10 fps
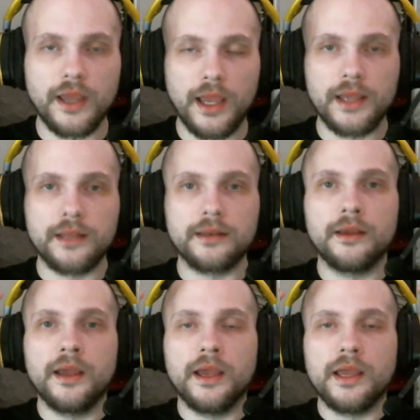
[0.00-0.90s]
And
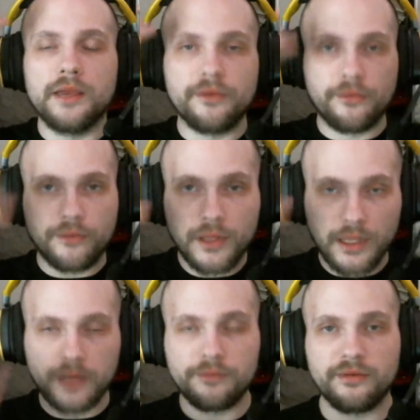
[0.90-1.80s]
if you're
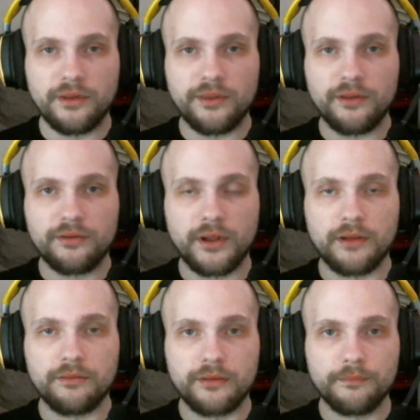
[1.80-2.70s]
really interested in this
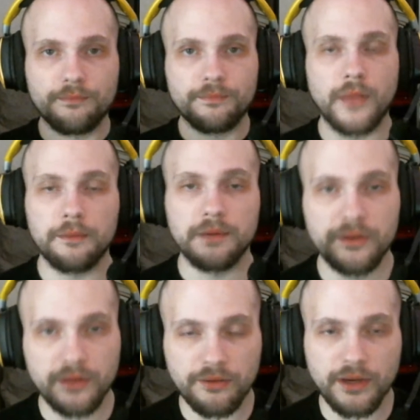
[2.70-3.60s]
stuff, I'm going
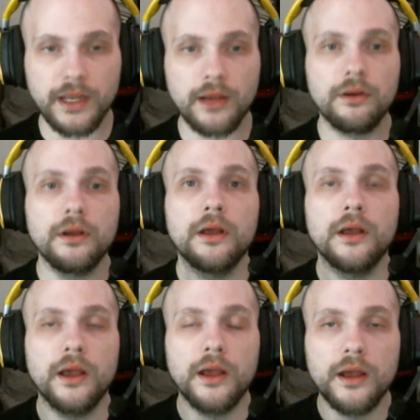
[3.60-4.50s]
to tell you right now,
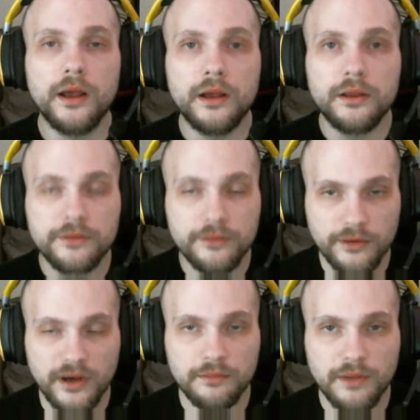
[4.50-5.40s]

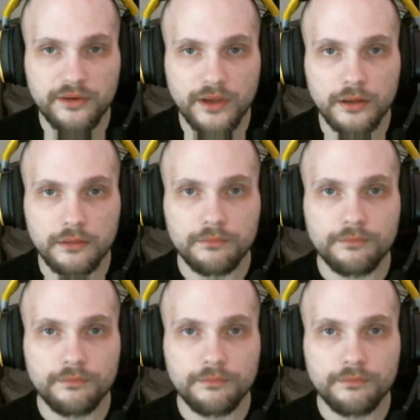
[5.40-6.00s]
subscribe to my channel.